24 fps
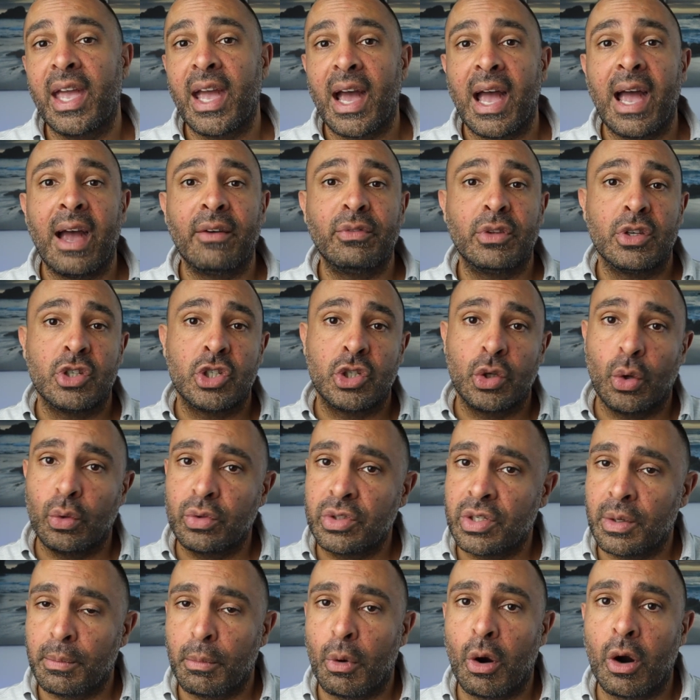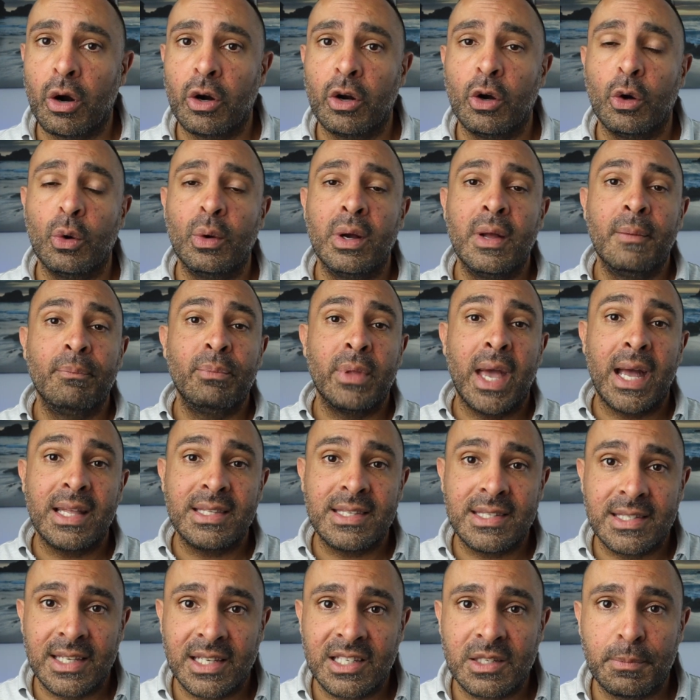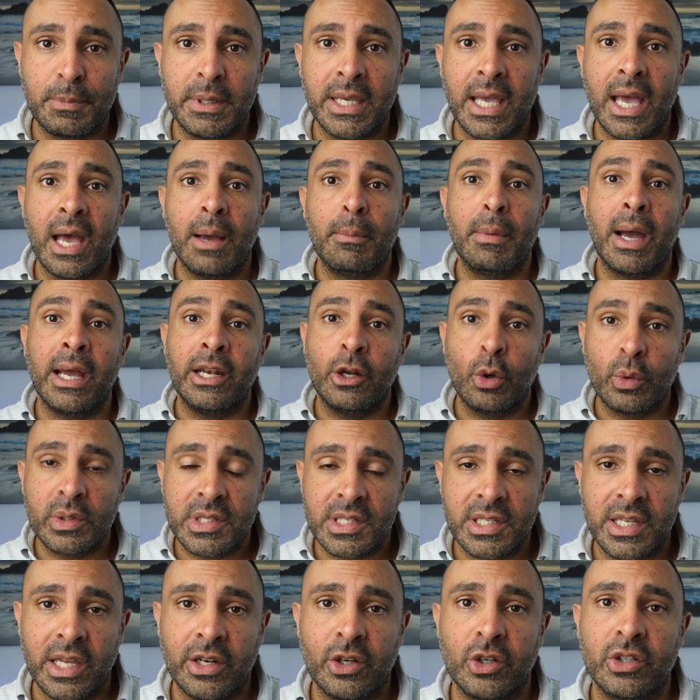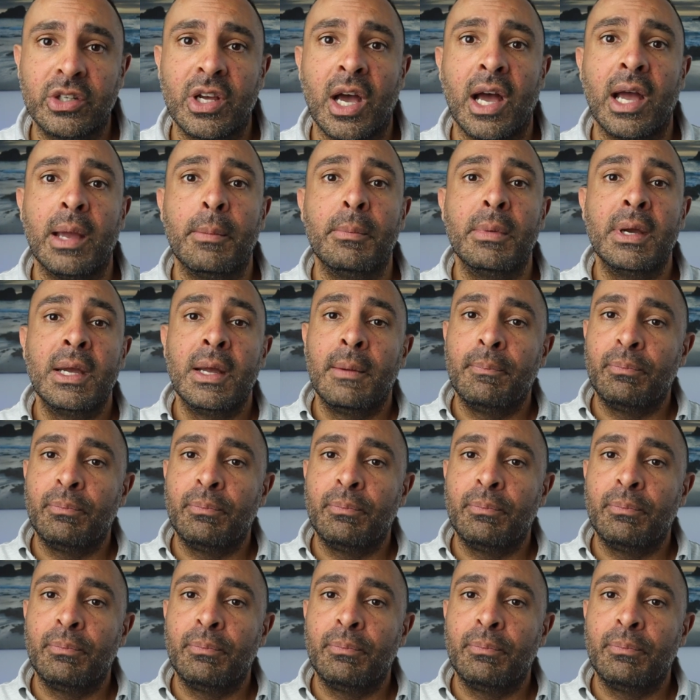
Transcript: I have to show tomorrow at 6 p.m. I know it's dinner time.